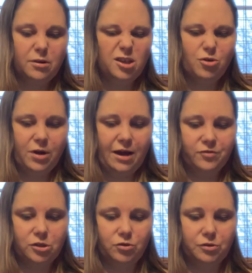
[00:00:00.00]
You don't have
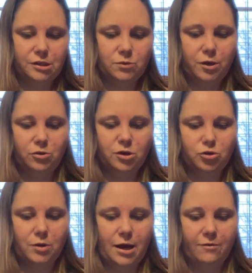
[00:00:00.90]
to do it this way. You can
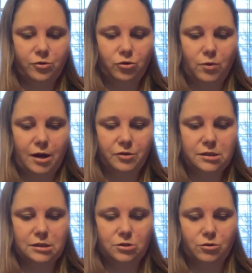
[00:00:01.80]
do whatever you want.
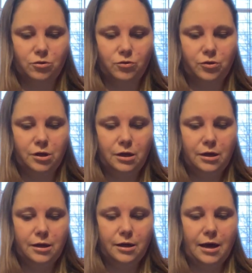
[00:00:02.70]
This is your own
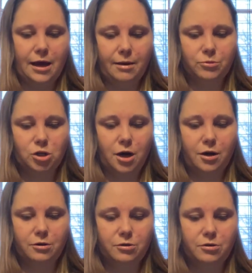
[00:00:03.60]
calm
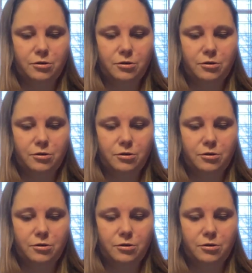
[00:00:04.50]
jar.